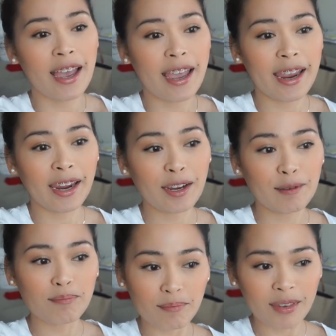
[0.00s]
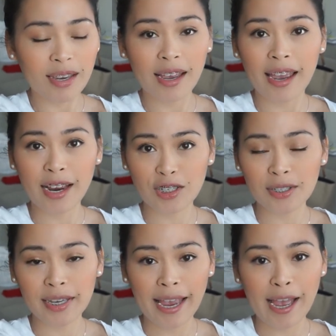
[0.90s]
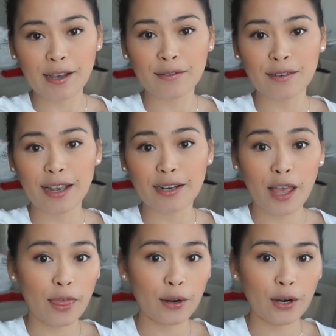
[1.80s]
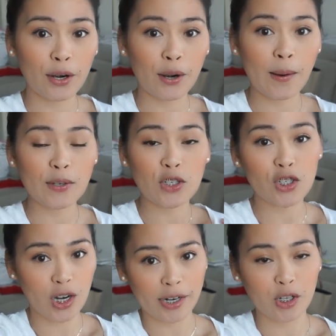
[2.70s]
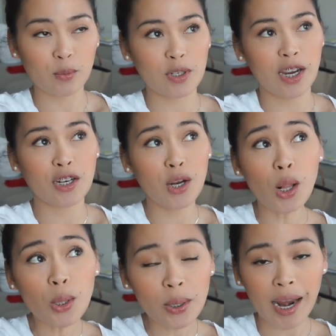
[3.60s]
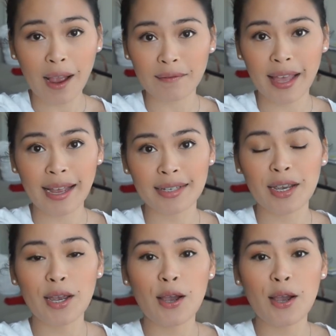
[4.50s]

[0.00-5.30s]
a I actually have another channel which I no longer have that